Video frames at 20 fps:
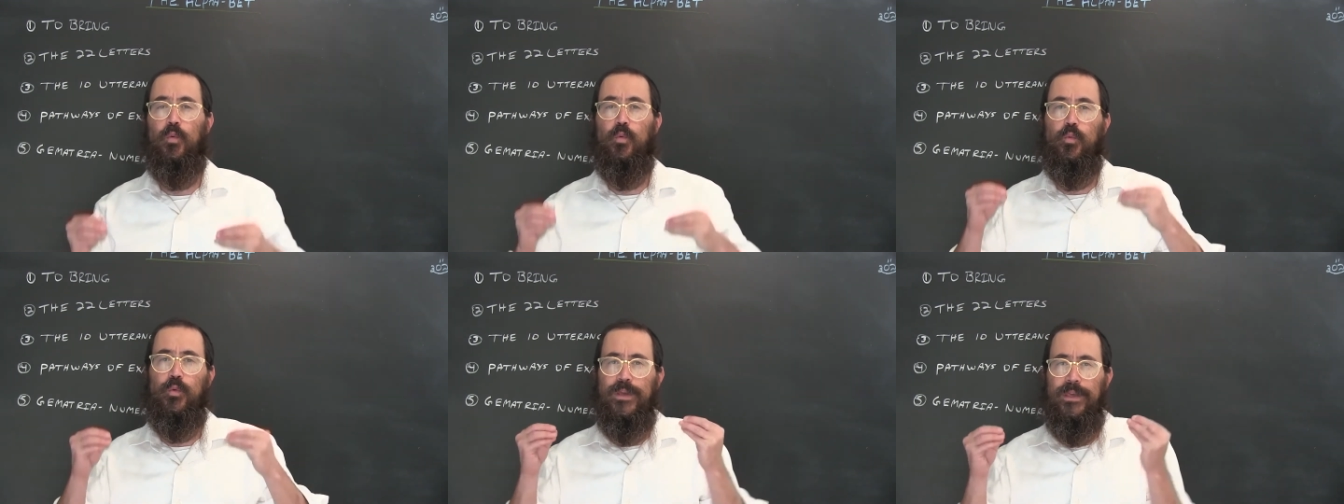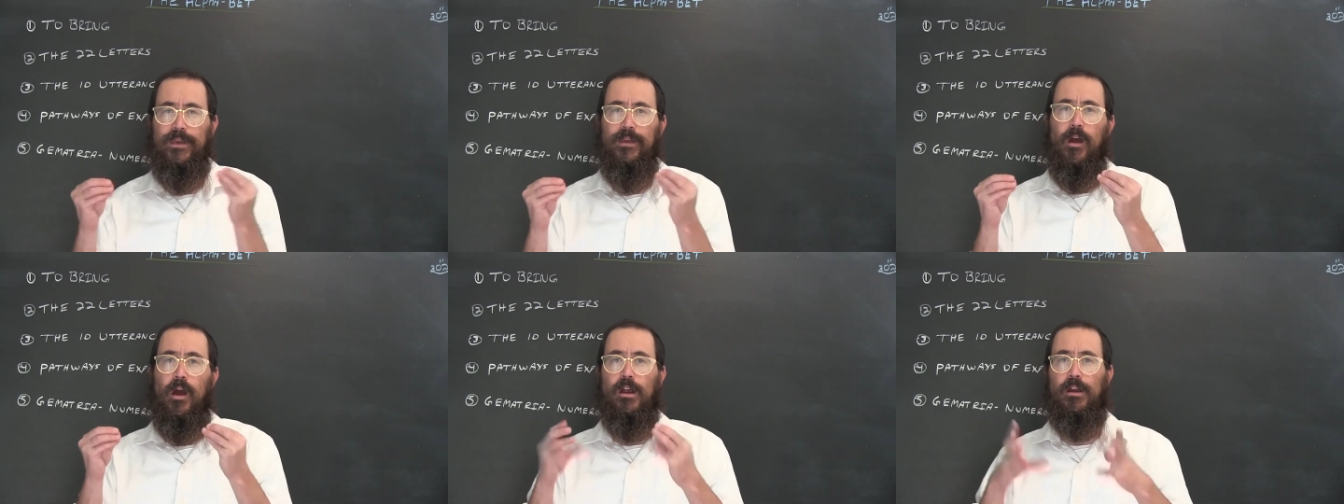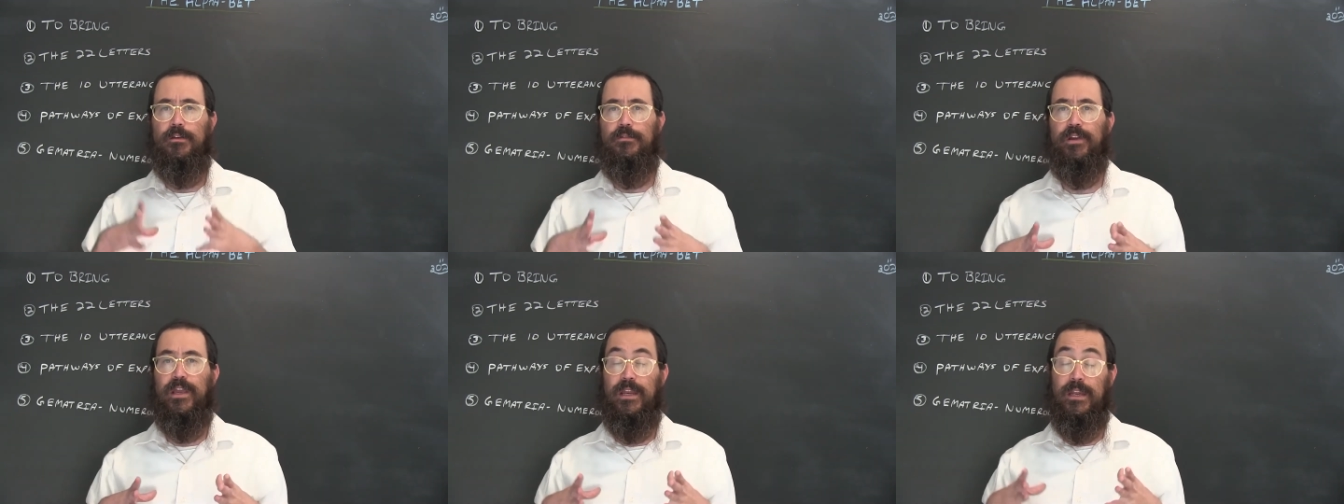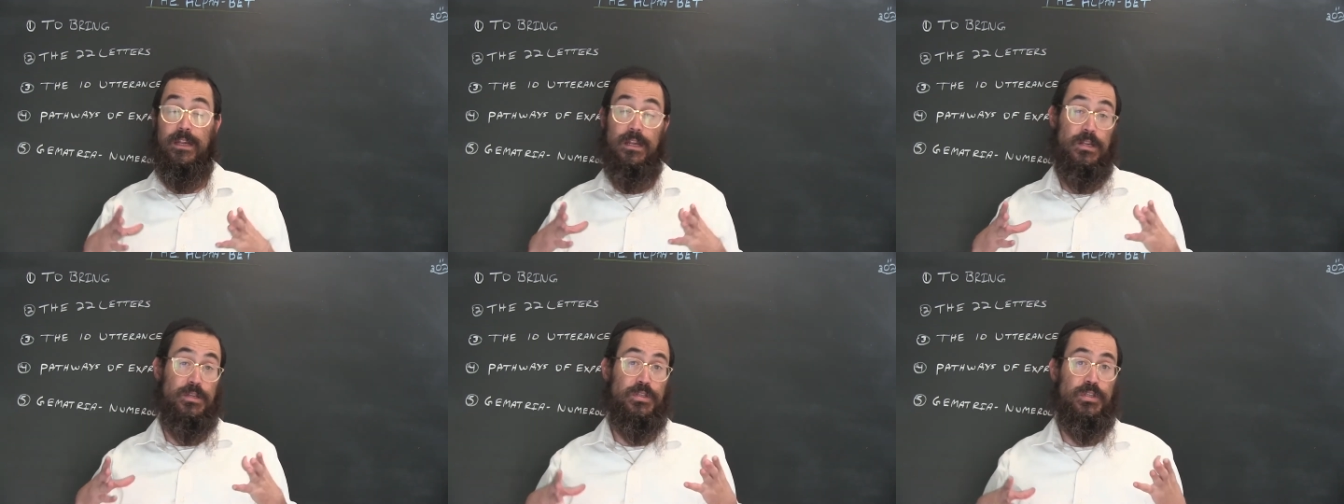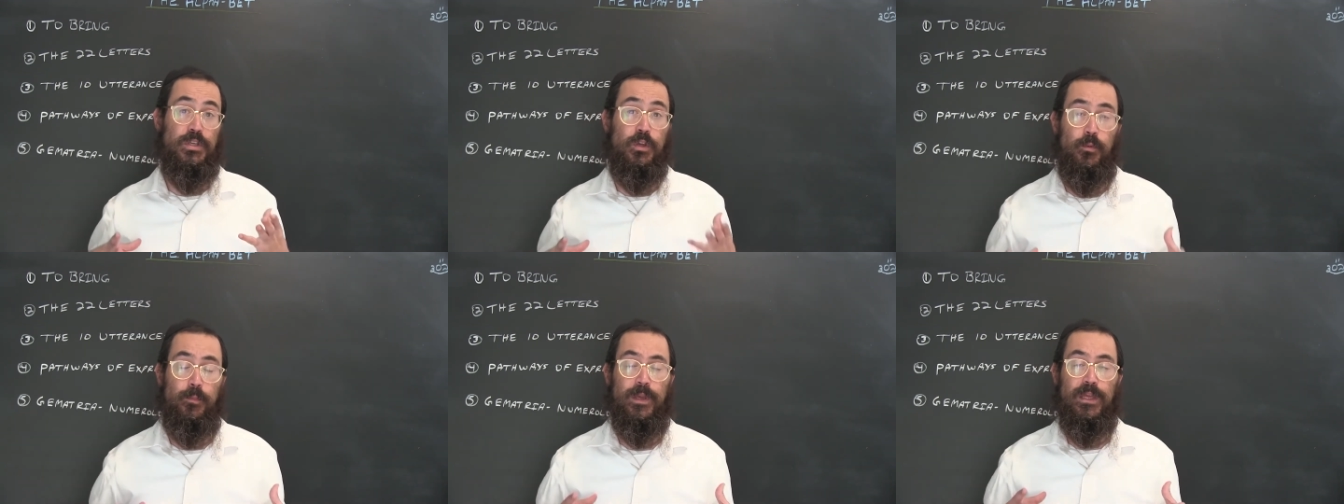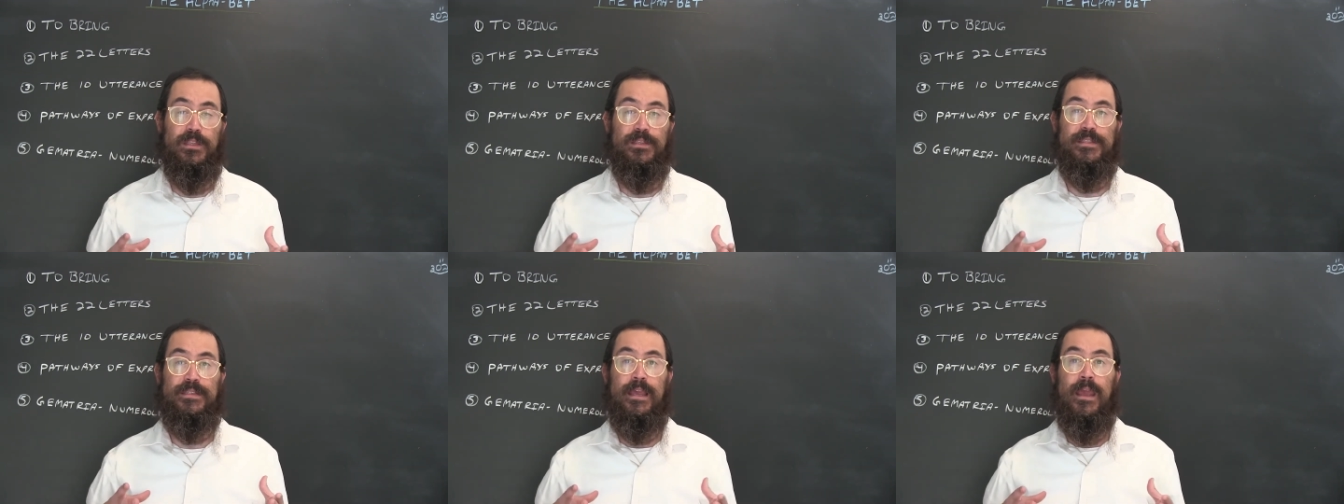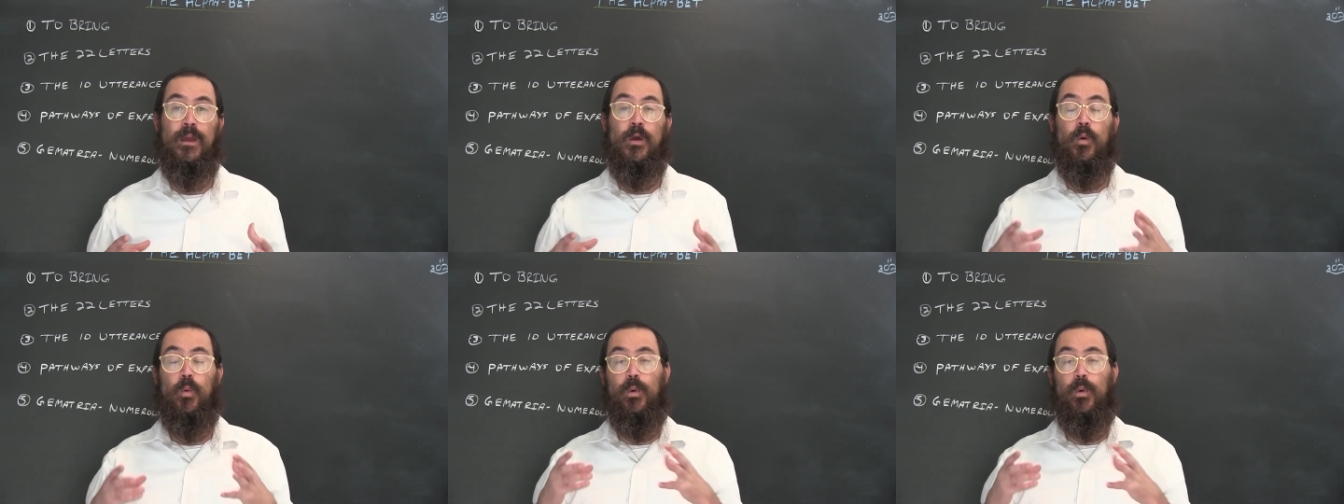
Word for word: We are created as humans.